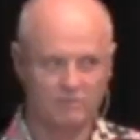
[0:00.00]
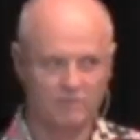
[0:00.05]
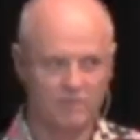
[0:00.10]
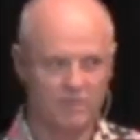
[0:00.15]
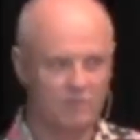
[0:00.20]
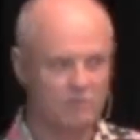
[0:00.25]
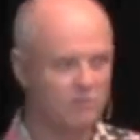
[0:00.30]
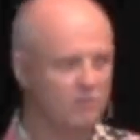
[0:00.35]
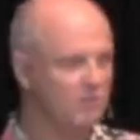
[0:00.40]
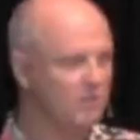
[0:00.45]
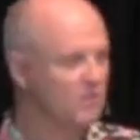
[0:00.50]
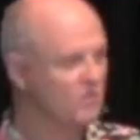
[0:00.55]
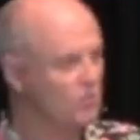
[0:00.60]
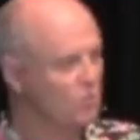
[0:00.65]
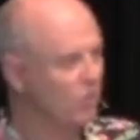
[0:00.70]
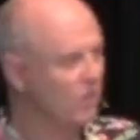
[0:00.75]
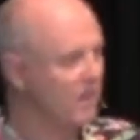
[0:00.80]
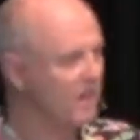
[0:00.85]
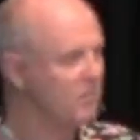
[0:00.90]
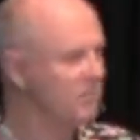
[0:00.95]
And maybe there's
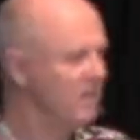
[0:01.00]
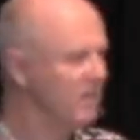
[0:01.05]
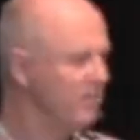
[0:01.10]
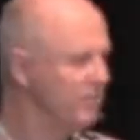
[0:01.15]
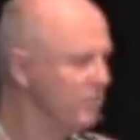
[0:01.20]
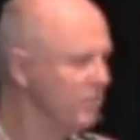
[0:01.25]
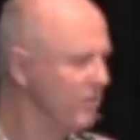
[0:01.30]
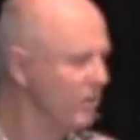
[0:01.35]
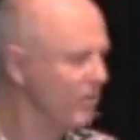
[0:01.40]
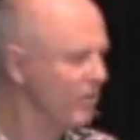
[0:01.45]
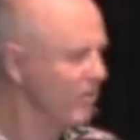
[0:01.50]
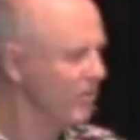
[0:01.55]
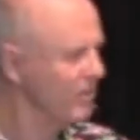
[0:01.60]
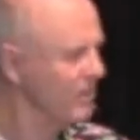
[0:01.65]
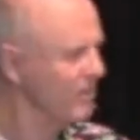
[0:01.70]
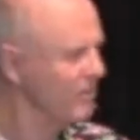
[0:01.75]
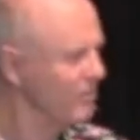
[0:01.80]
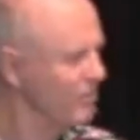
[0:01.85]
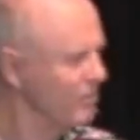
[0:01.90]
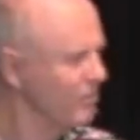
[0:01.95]
wine made from other
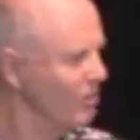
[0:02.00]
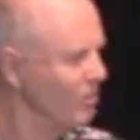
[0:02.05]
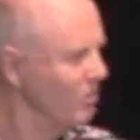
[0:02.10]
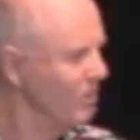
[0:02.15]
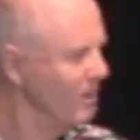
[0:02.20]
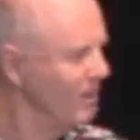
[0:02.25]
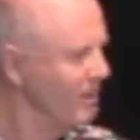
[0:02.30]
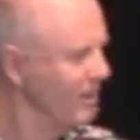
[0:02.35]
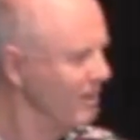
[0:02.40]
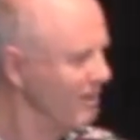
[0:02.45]
things too, but I